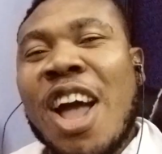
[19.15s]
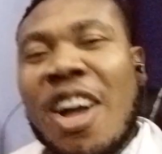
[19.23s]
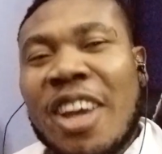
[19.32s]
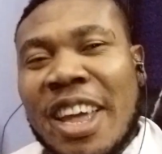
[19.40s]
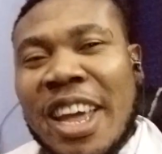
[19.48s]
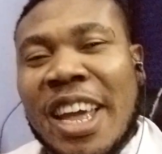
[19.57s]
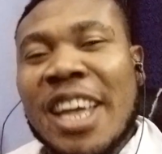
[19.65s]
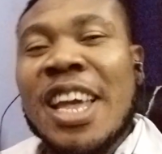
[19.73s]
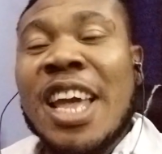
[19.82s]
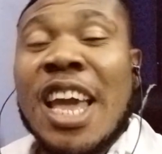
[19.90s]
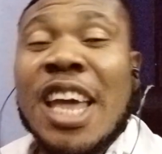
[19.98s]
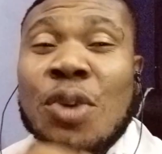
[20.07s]
Okay,
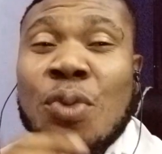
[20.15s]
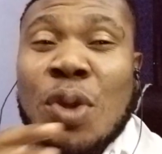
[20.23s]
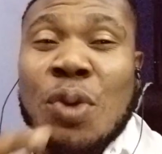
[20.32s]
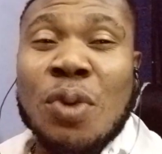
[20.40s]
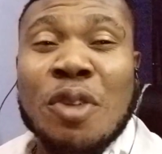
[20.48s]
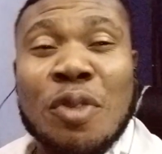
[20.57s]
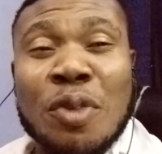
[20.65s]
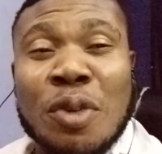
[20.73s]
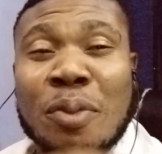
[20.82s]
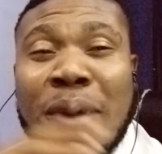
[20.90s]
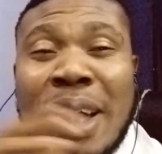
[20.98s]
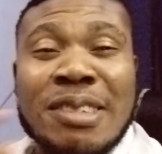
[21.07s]
in a quick one, if you want
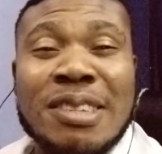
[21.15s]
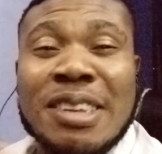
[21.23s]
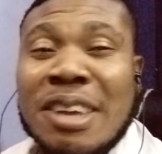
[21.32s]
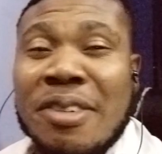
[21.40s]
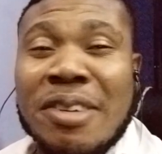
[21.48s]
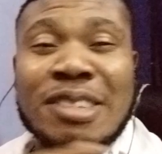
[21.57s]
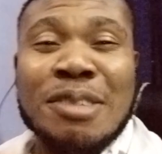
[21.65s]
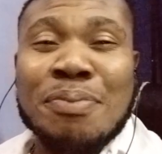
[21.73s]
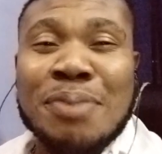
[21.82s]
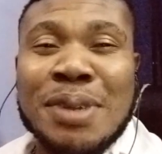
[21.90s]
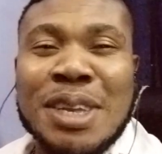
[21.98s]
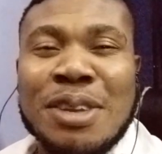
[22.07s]
to buy skincare
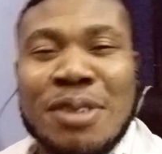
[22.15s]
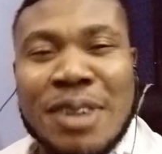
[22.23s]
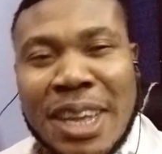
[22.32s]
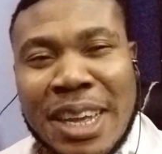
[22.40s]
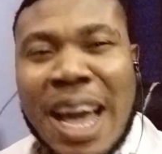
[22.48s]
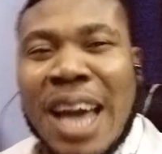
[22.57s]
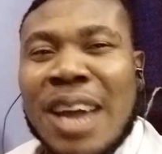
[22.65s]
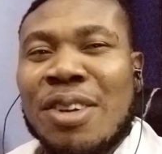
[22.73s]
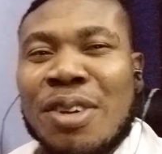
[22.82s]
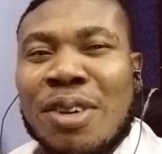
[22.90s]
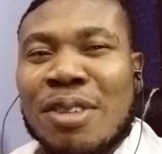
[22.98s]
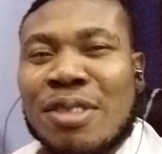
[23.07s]
recipe, you can count
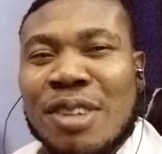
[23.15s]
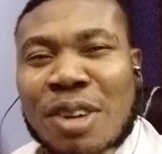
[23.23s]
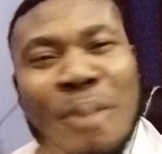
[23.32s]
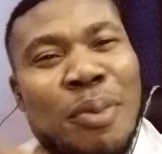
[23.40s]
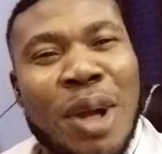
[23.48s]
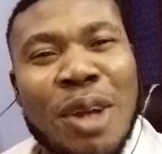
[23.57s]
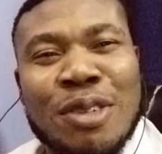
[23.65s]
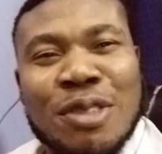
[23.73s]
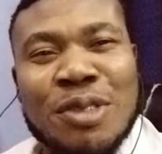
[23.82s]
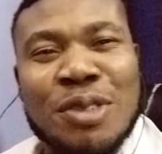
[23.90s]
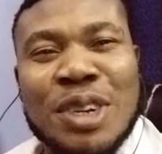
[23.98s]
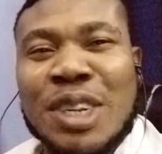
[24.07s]
on us. The number on your
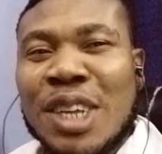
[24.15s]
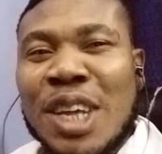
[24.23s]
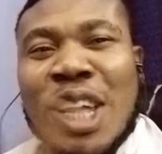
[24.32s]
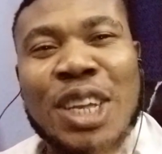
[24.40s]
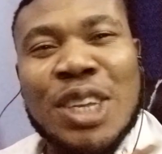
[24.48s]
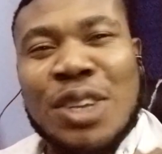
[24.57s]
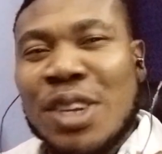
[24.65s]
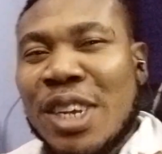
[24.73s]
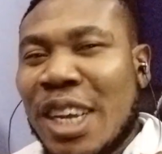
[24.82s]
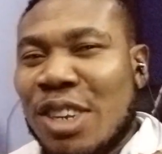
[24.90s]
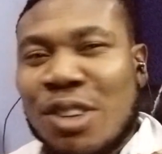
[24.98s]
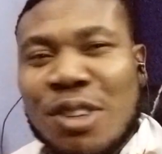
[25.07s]
screen, you
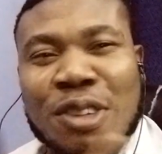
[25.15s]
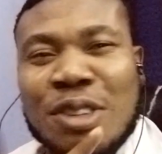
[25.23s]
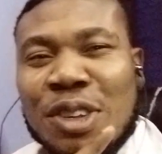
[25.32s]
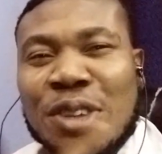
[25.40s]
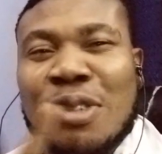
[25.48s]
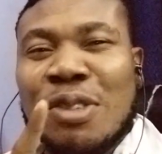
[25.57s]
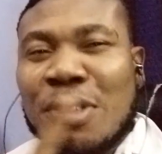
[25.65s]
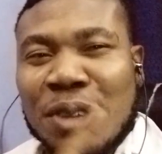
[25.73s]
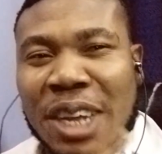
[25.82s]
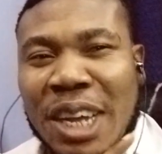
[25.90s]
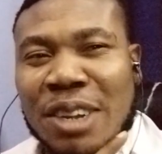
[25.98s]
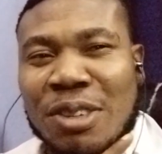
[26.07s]
can just use to
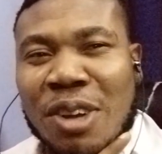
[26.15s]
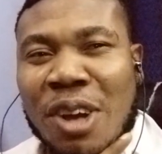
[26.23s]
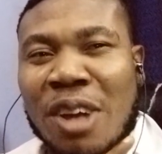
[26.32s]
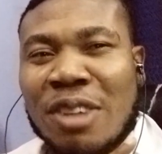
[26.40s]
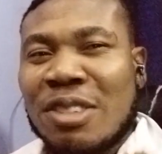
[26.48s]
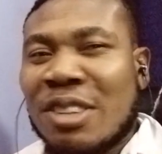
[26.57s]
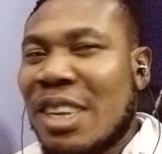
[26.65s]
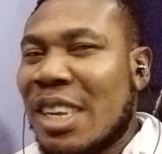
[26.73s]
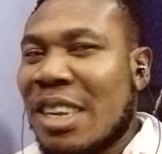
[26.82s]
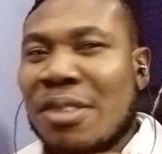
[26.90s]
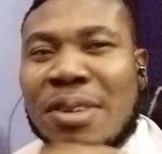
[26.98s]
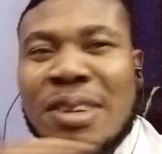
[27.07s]
get to our
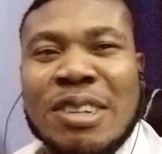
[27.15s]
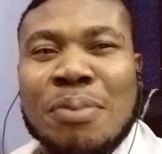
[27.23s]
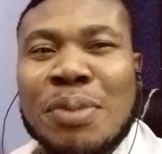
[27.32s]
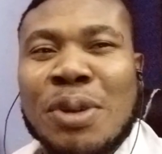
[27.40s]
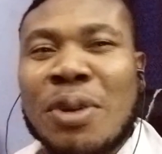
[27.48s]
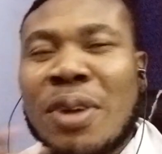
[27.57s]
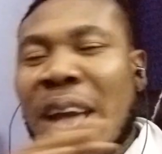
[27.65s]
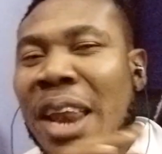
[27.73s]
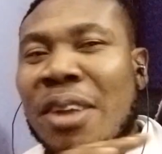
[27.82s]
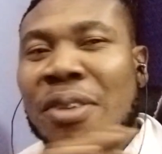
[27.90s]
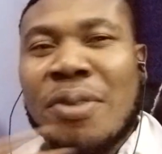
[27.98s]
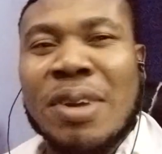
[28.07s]
skincare recipe,
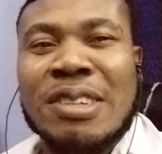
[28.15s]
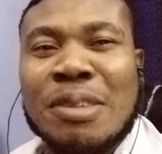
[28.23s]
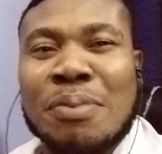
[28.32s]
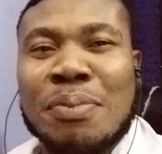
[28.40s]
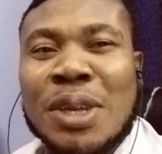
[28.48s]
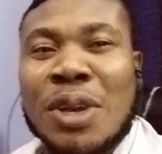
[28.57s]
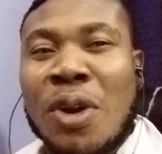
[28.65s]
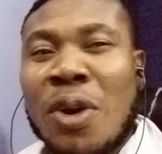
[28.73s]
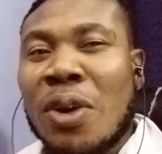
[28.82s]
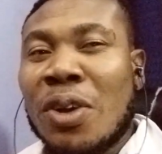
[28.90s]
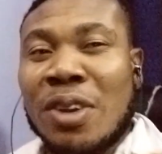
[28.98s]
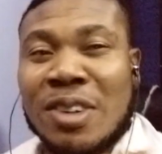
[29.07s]
organic recipe,
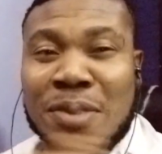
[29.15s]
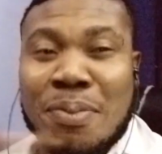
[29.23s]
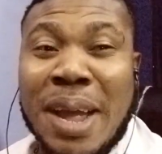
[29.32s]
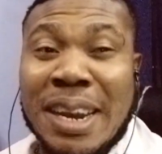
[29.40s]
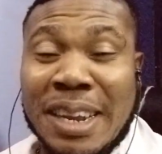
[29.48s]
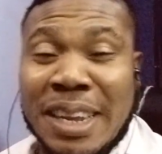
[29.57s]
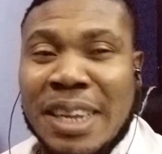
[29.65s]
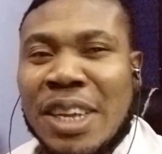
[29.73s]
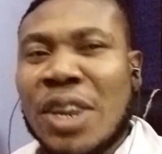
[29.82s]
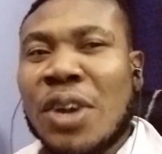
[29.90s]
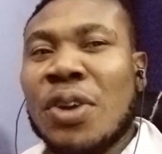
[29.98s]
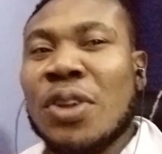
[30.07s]
or cosmetic.
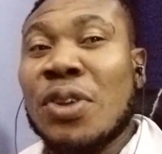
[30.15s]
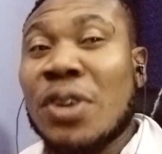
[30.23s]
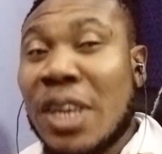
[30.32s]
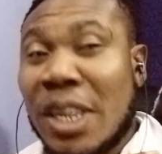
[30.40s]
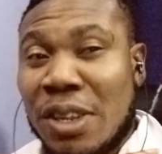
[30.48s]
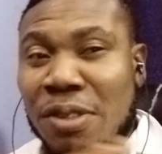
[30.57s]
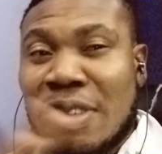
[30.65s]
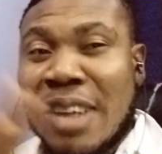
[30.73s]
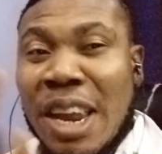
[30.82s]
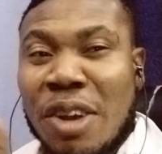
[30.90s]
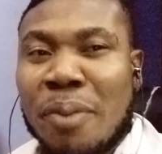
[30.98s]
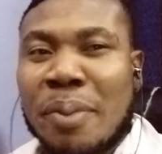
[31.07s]
You can use
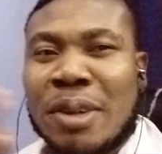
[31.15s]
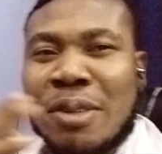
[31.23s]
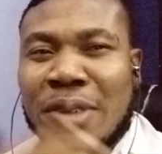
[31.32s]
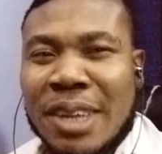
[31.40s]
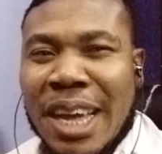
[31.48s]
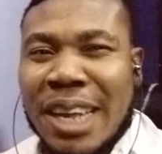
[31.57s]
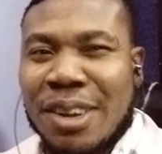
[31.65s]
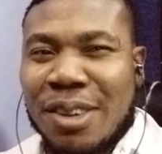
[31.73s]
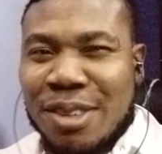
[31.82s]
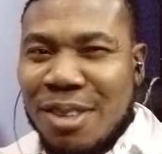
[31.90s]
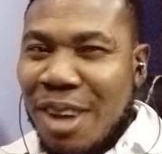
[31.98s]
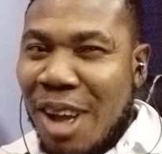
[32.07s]
that number to get
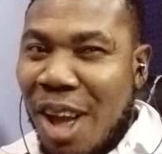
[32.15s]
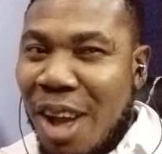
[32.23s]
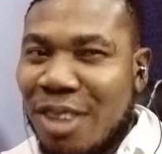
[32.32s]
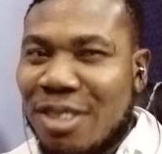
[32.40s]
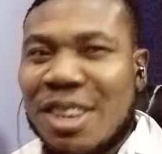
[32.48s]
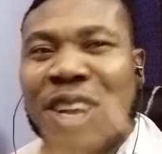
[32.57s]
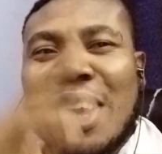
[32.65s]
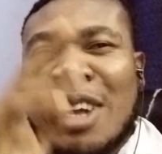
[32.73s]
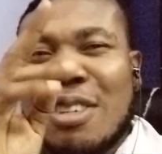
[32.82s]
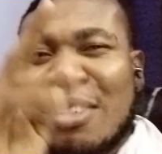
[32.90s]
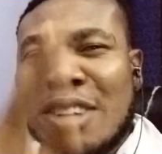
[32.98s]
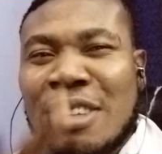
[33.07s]
to us.
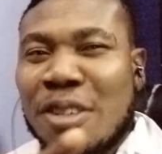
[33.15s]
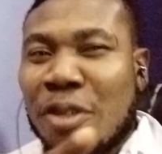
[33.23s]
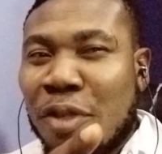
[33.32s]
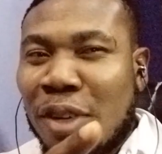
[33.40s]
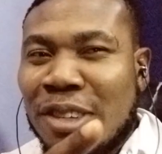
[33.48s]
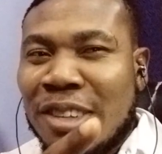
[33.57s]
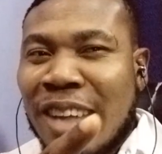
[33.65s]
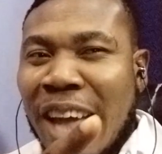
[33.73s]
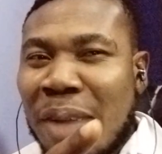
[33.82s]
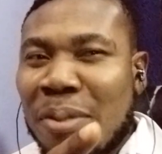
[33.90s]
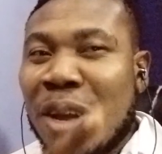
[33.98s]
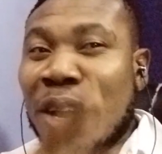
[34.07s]
Today's your first time.